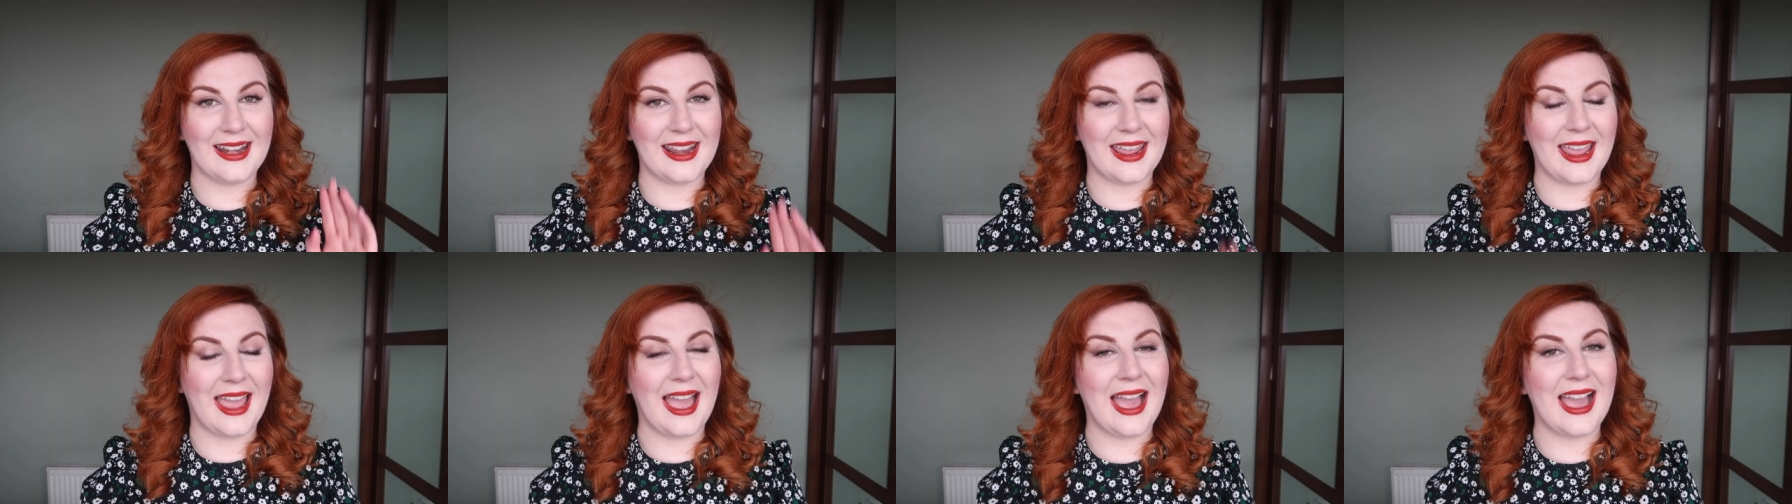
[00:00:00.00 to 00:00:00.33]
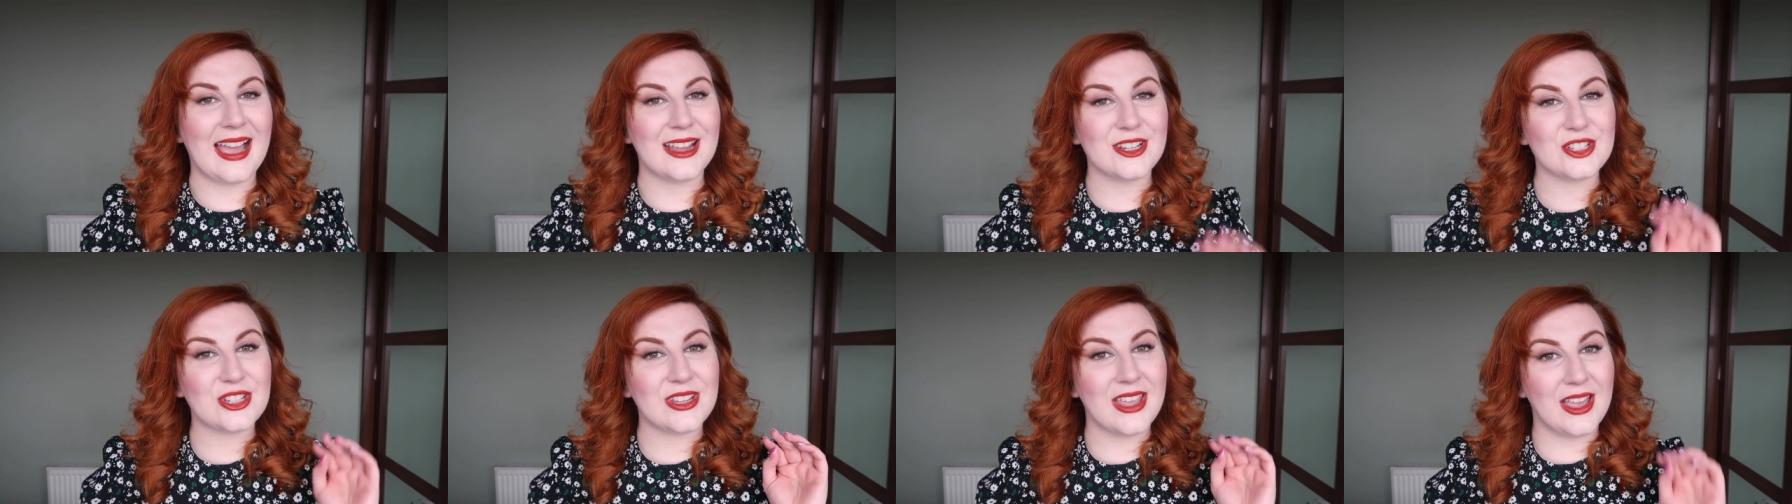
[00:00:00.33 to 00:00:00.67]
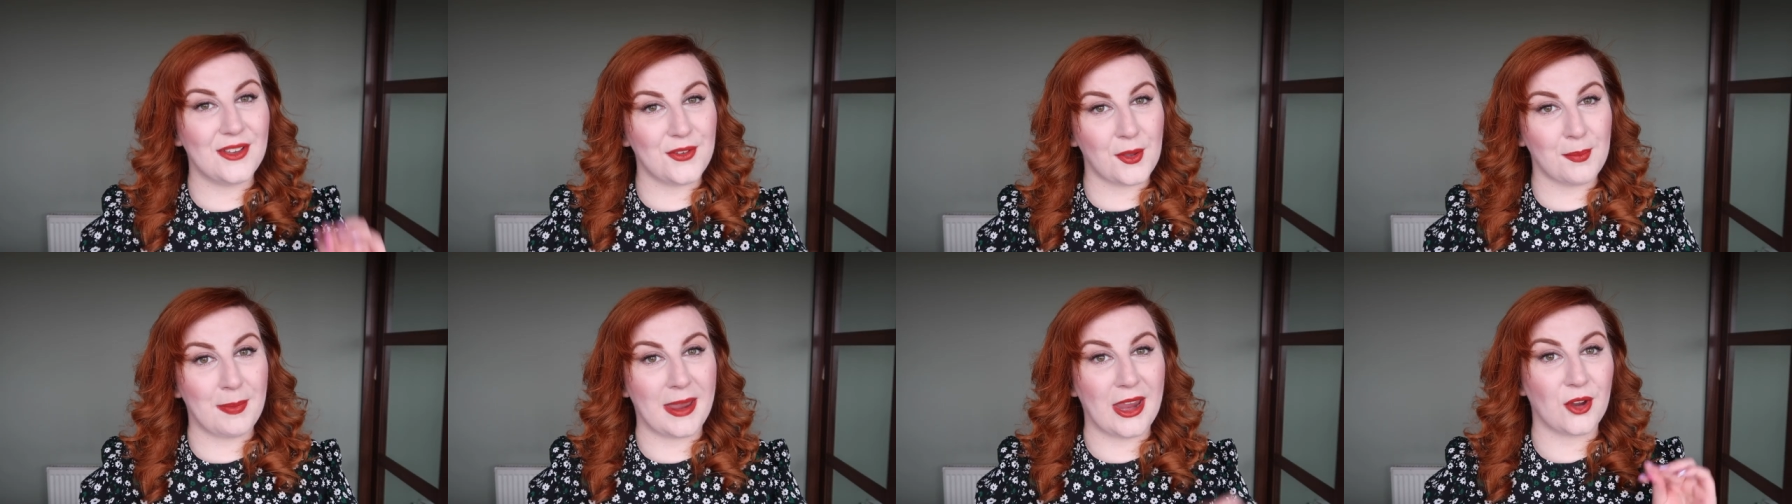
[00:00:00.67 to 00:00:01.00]
And I actually
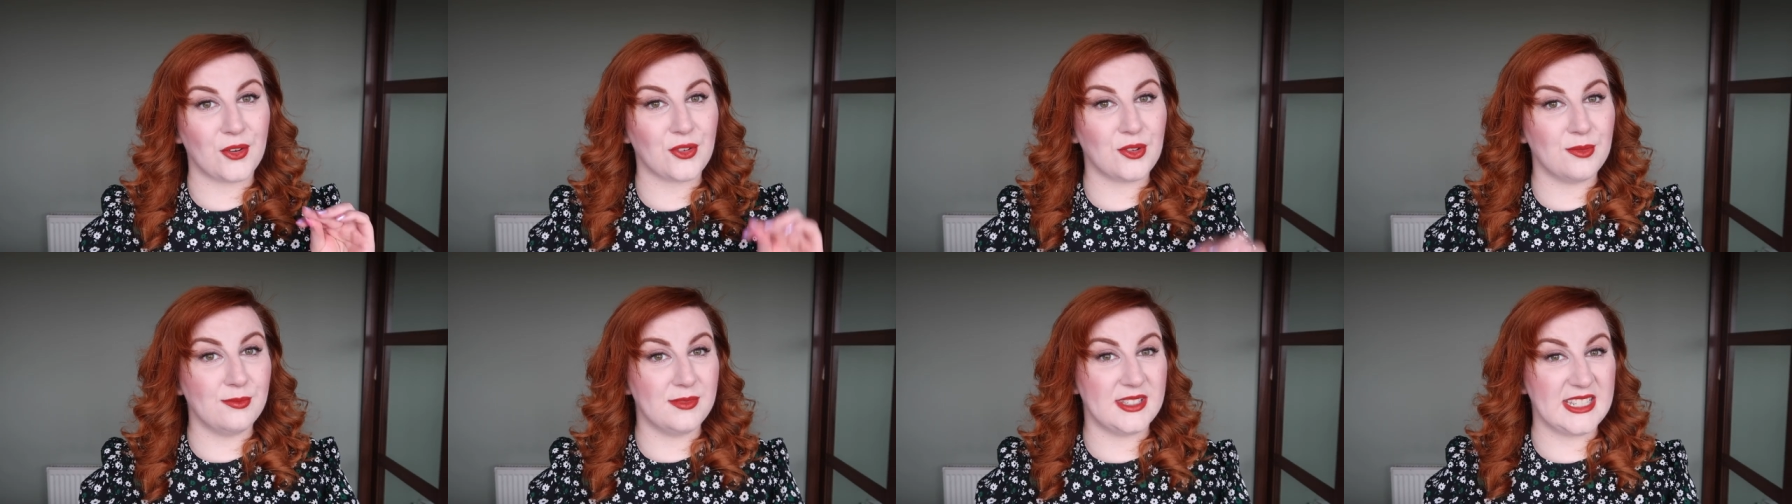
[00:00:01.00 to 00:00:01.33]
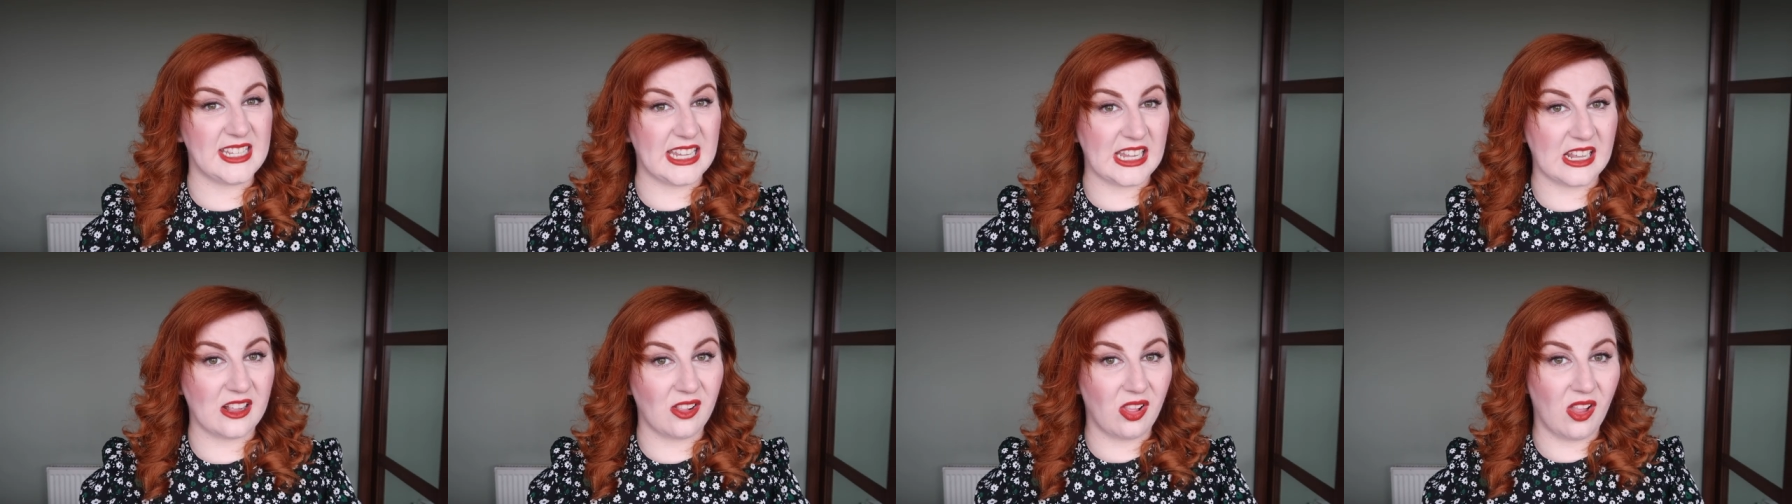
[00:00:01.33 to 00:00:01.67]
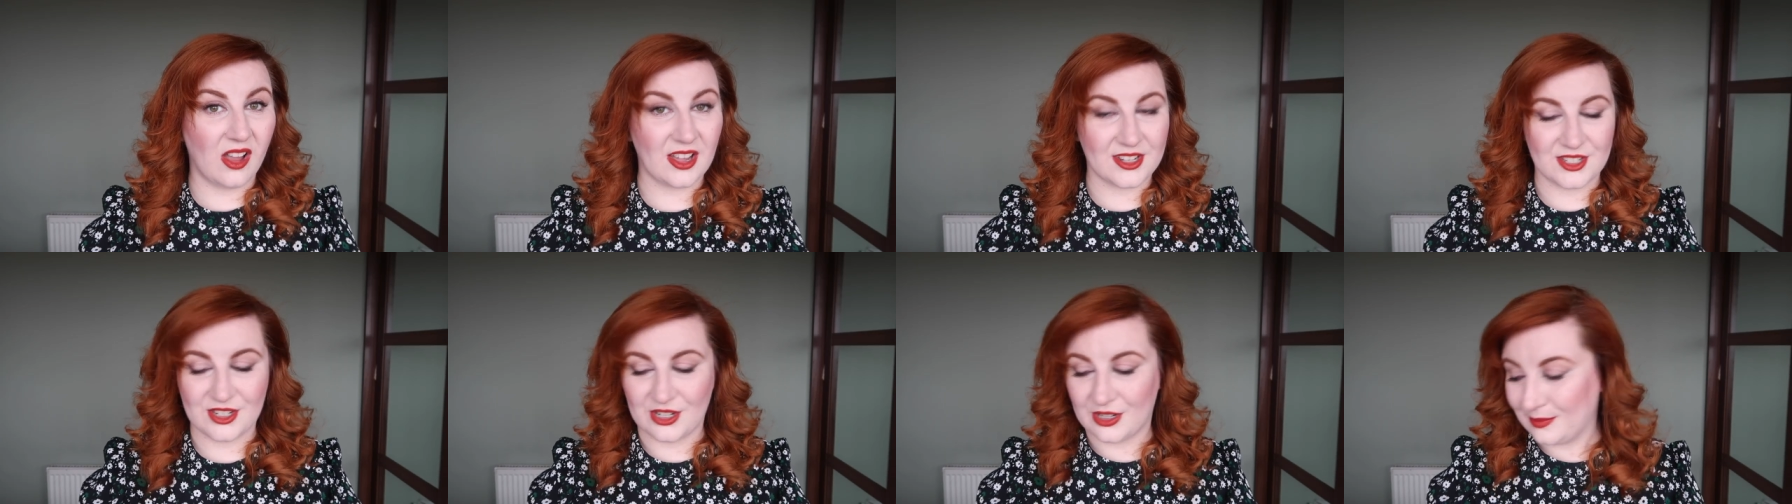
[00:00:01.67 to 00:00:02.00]
have a perfume
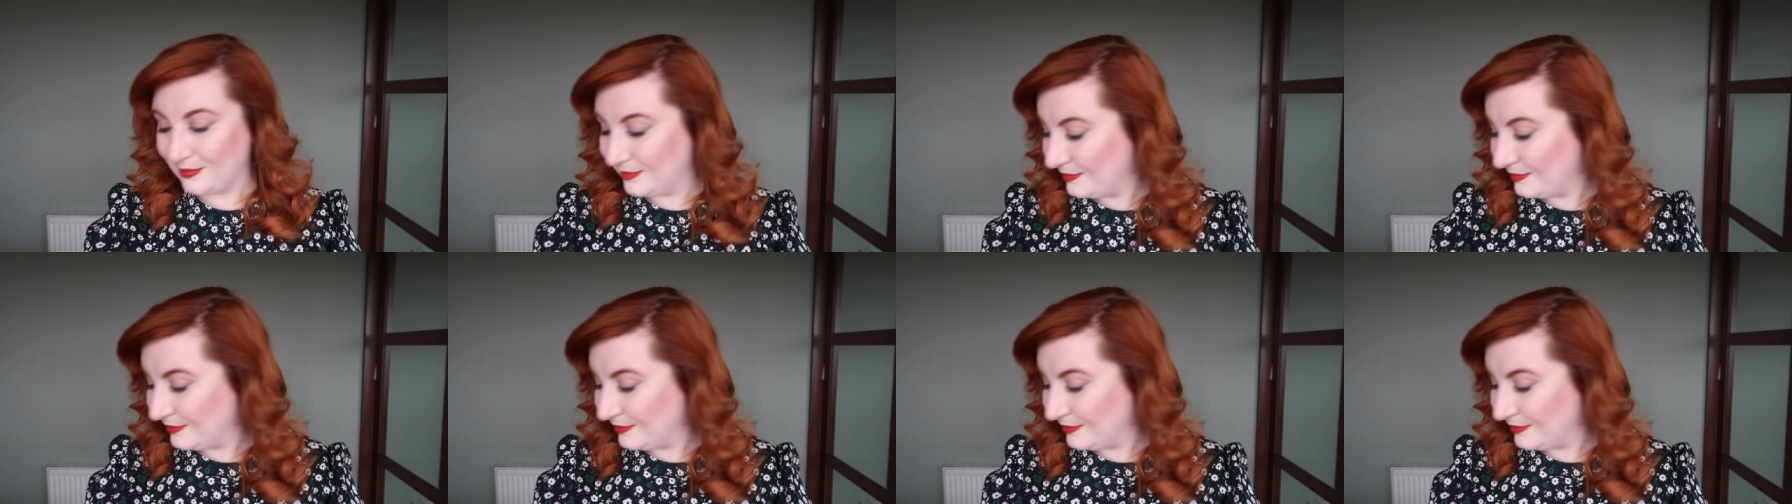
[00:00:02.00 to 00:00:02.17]
declutter.